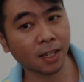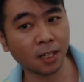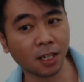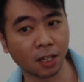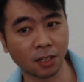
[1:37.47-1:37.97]

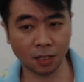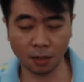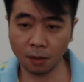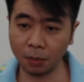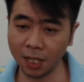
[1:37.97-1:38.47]
Yes,
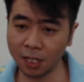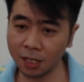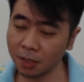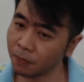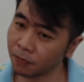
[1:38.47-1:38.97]

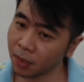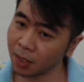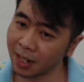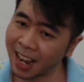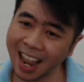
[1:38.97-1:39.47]
please.
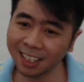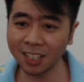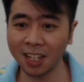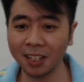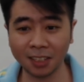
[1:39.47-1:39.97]

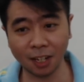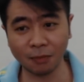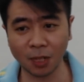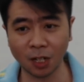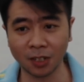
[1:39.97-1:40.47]
Axel, give
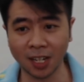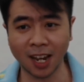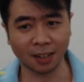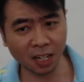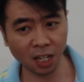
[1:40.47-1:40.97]
me all
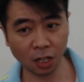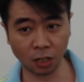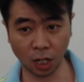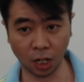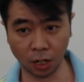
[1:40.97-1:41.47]
that
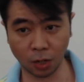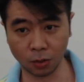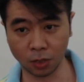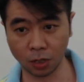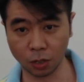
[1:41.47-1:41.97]

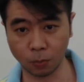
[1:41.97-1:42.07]
yellows in this